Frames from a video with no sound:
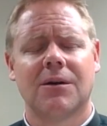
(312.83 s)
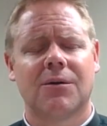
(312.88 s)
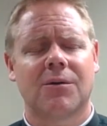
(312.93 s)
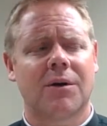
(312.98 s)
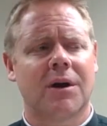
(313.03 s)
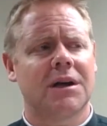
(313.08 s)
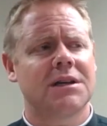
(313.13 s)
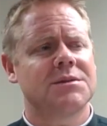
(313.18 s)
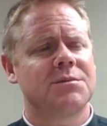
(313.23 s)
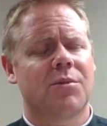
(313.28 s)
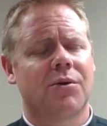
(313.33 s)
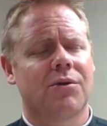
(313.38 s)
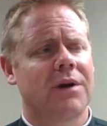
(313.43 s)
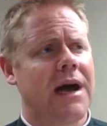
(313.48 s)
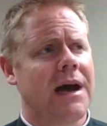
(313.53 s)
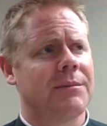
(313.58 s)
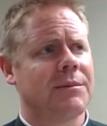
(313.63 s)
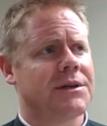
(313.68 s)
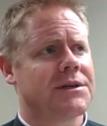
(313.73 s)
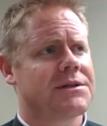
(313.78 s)
whereas
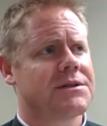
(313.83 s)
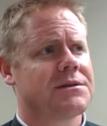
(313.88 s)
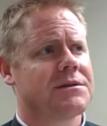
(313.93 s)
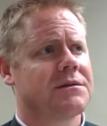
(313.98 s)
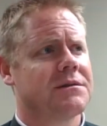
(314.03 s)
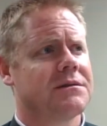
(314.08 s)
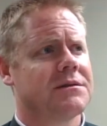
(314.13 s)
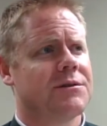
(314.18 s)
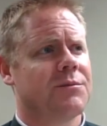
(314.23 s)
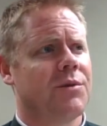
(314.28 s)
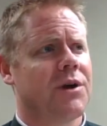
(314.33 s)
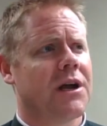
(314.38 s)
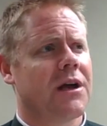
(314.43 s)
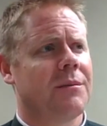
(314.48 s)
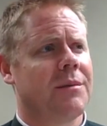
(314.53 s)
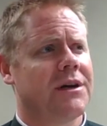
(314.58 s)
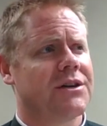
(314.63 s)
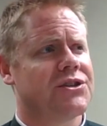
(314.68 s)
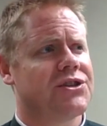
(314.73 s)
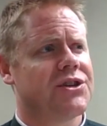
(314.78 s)
Barabbas, to bring
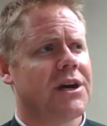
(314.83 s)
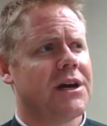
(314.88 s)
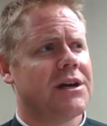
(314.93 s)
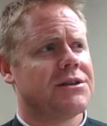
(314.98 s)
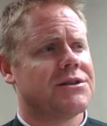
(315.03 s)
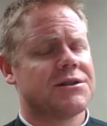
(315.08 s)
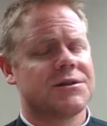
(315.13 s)
about change,